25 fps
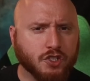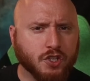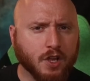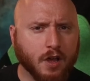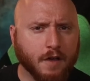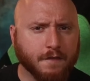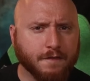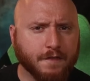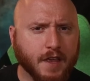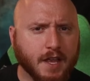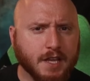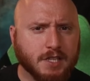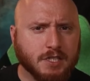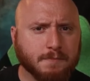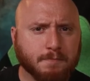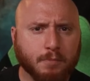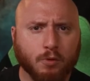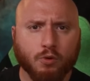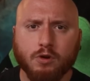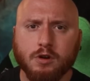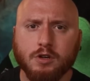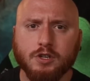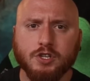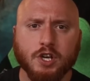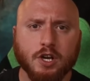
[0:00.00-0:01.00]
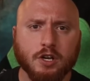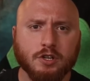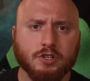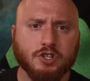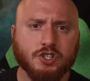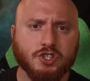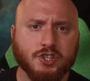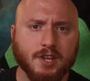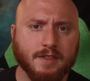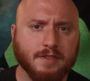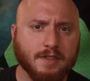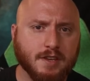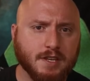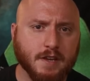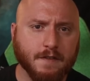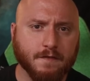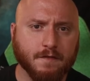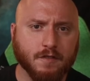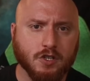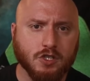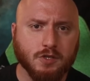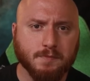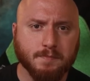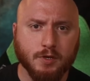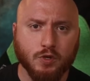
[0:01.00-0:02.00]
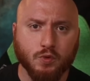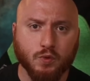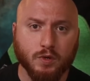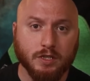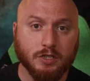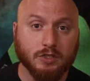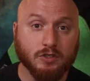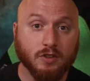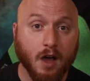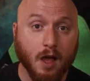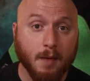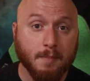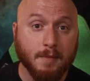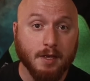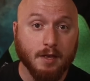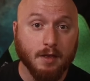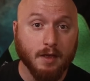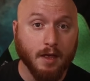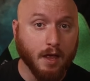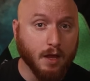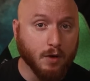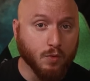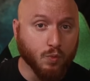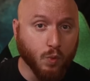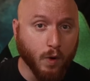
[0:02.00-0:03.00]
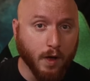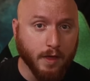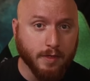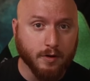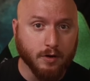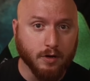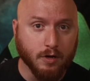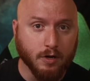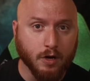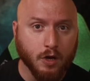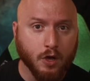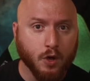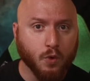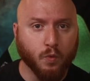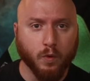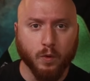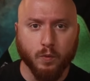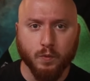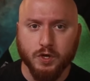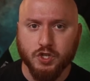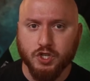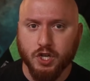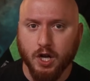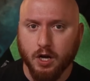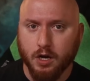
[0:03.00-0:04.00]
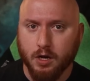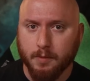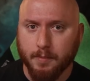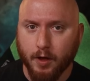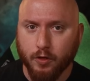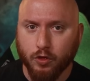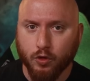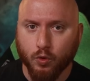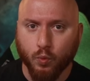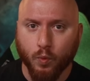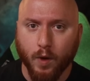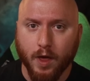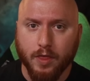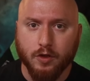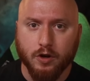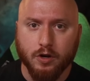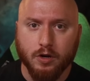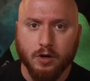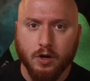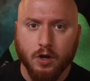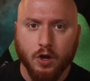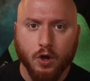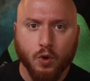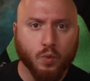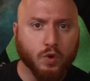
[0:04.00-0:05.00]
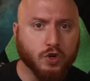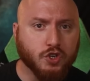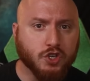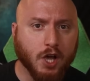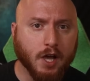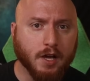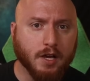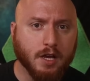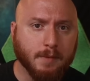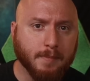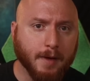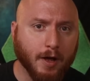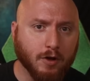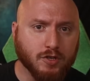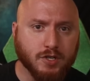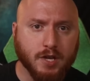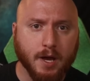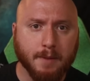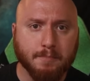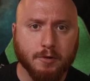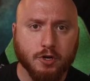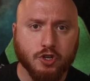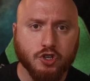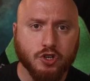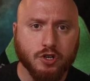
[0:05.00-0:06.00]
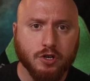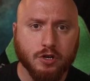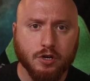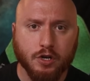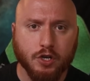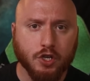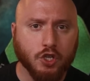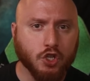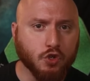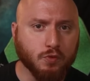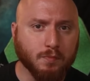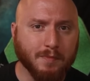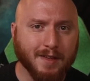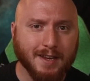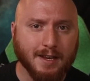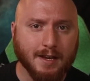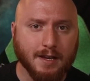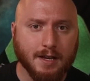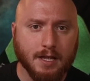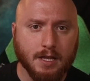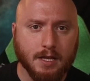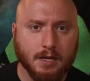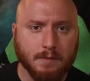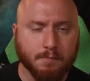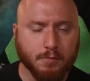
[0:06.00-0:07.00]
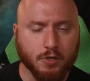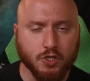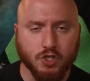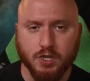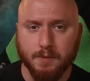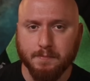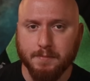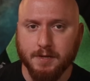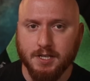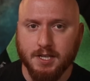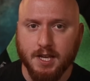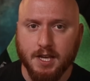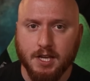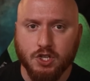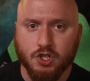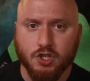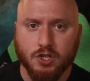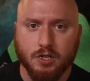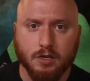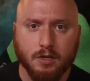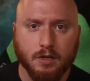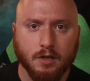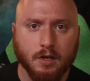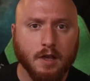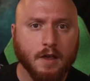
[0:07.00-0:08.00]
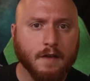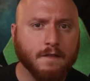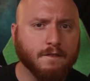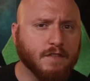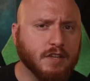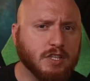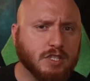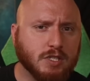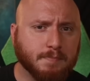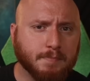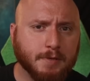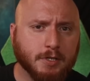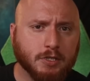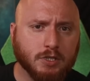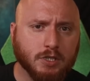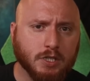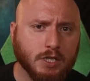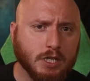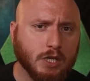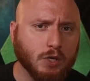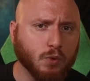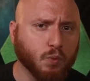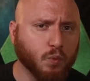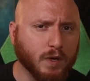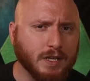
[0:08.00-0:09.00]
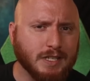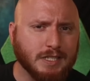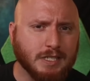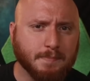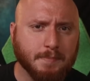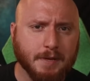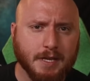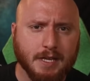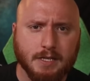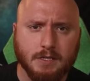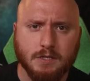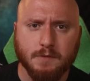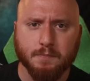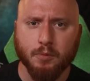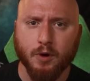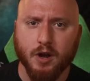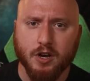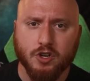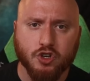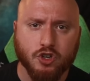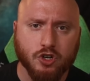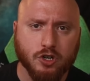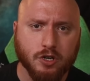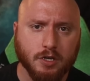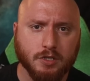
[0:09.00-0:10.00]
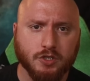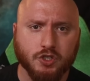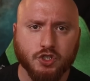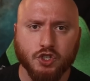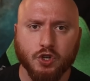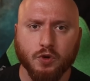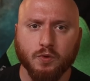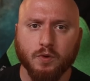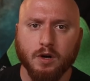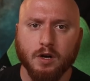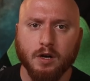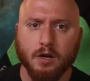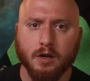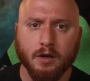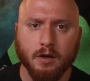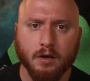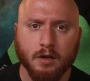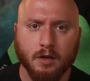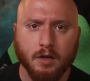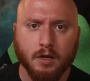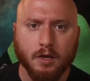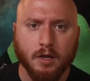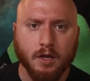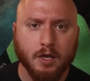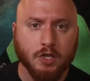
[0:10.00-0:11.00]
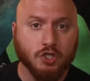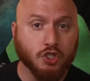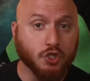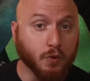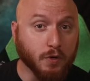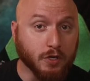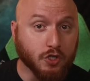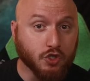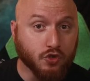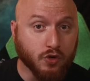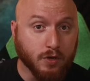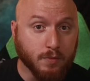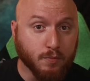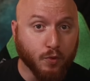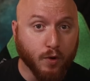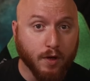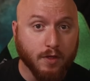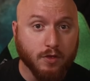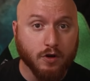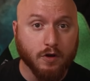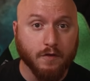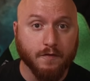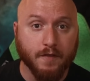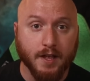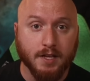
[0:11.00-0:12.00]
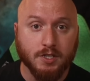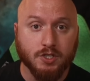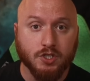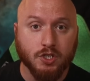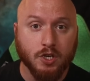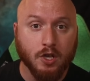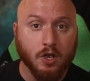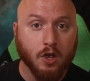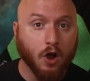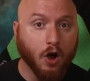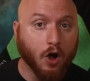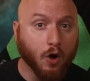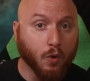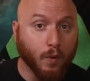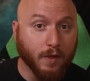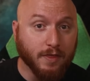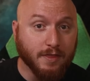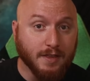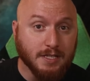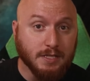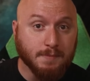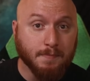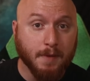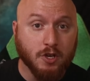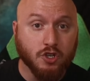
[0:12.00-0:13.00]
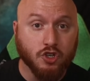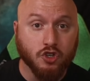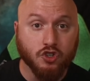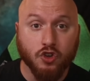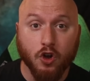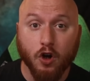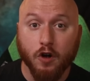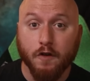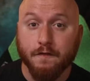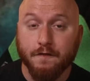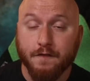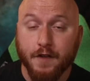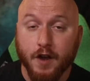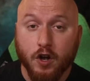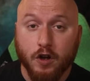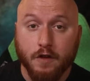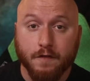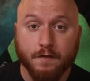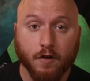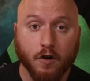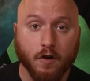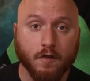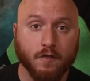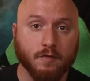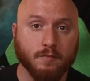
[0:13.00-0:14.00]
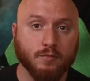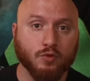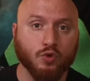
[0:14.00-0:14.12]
off, it's important to understand the difference between climate and weather. When we talk about the weather, we're talking about temperature, humidity, precipitation, visibility, wind speeds, pressure, and so on. So extreme weather events are when these measures are very far from